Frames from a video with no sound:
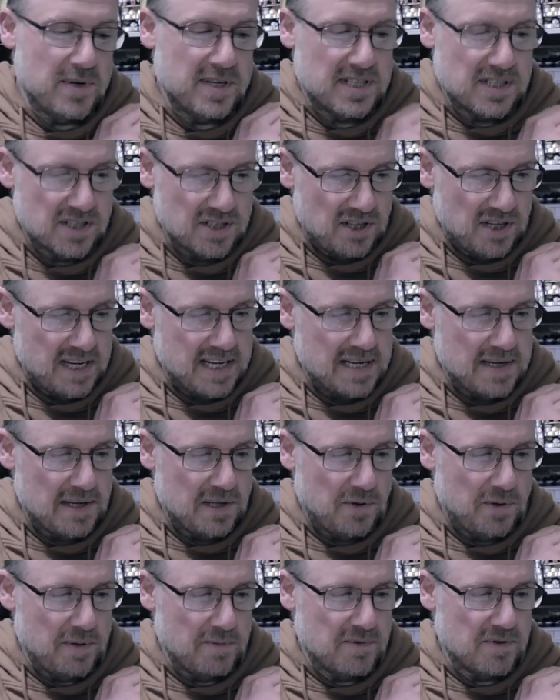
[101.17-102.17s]
is slightly
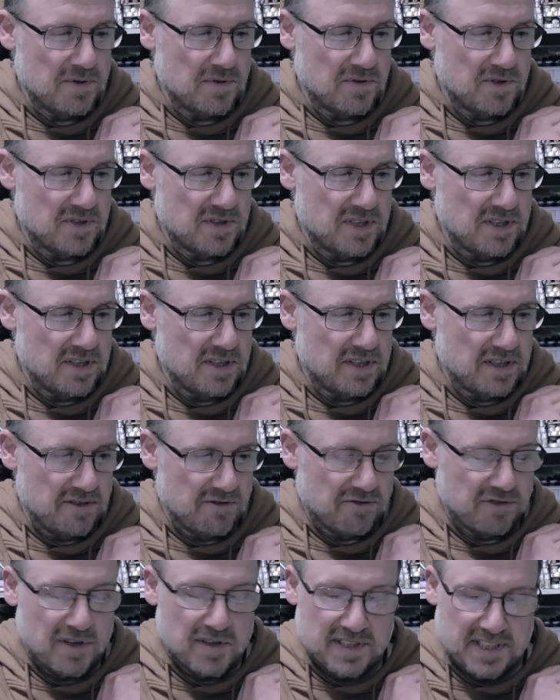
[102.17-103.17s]
equipped to
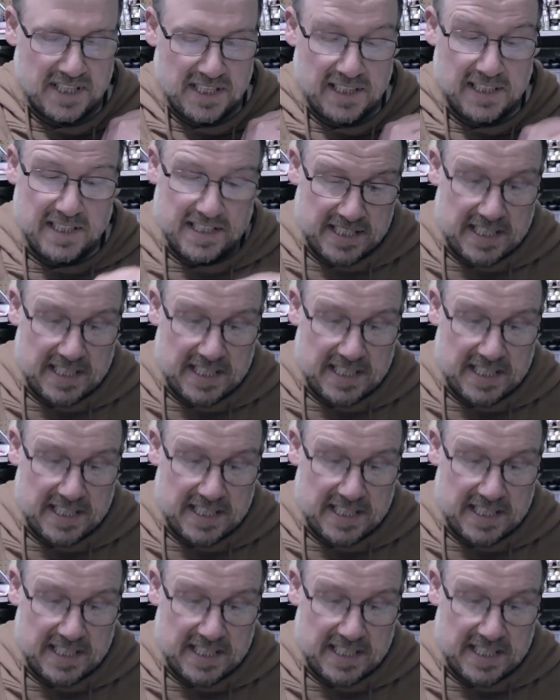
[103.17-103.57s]
confront Duncan.